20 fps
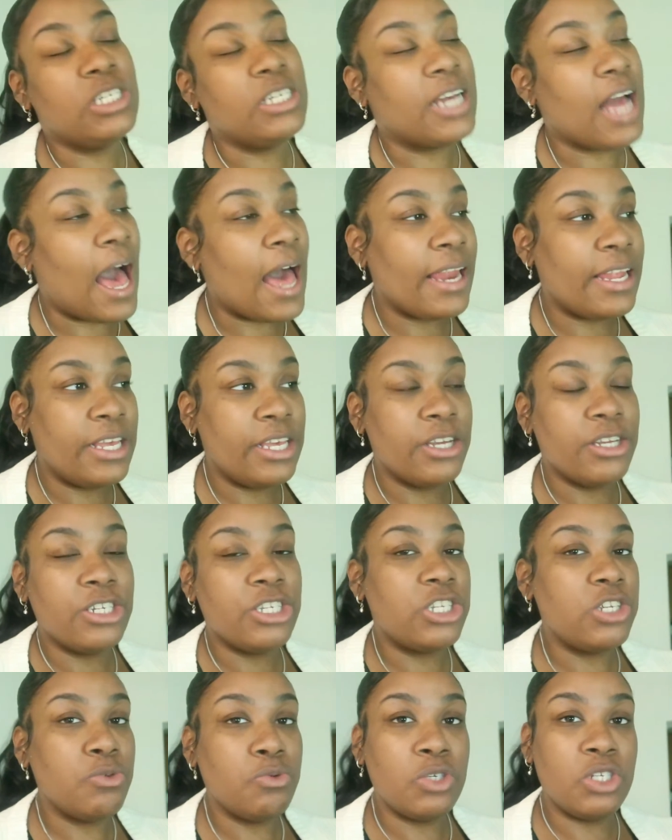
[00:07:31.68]
she got here
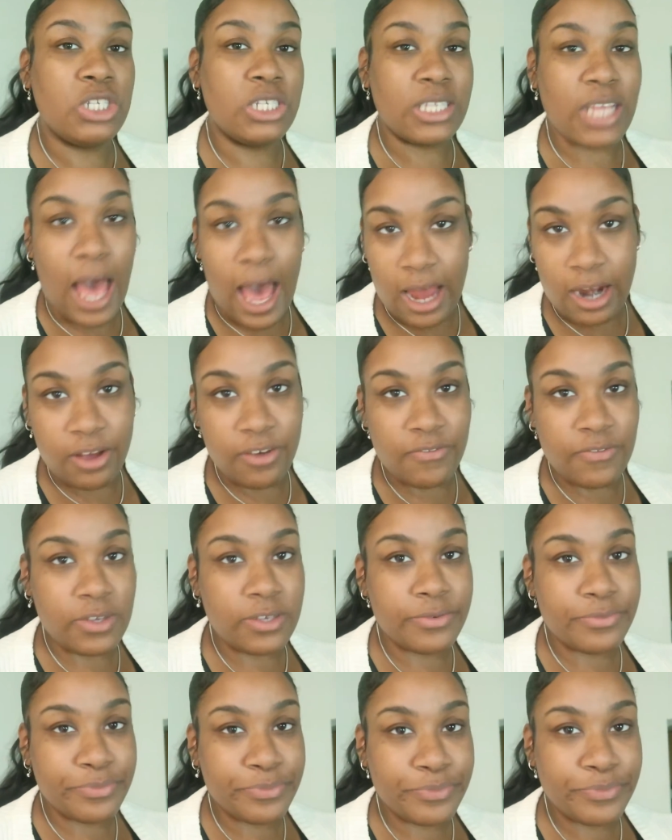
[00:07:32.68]
she was just out of
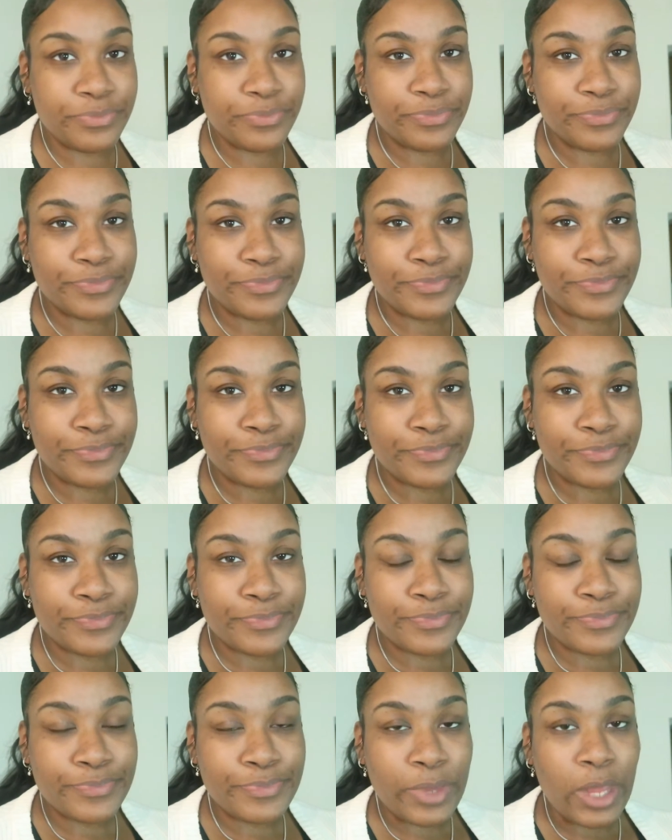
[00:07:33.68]
it
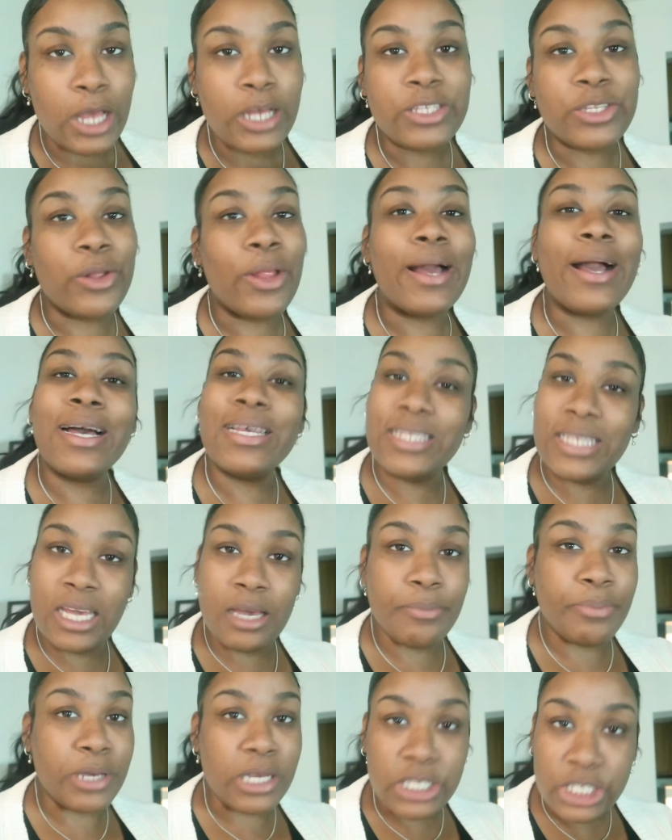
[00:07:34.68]
so like i
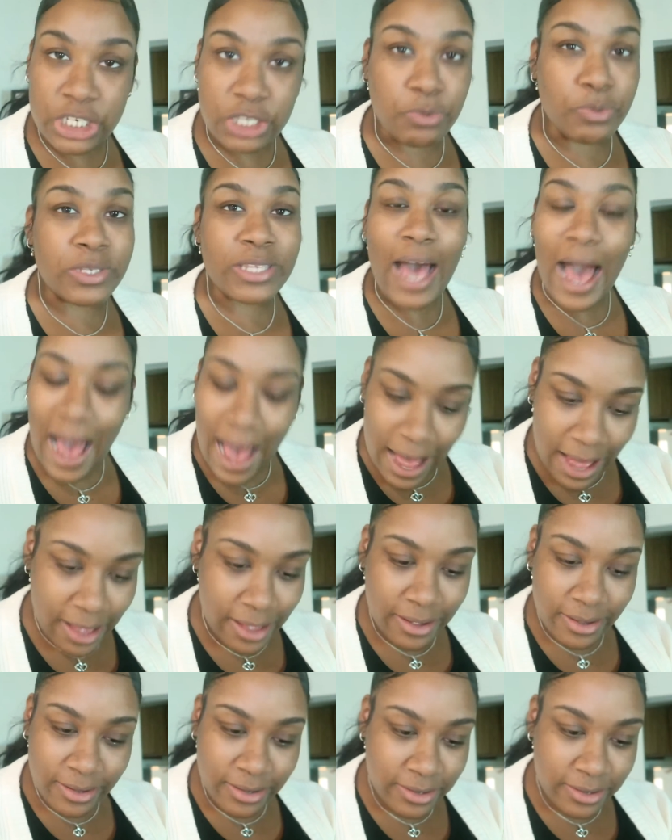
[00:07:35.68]
said bitch she was high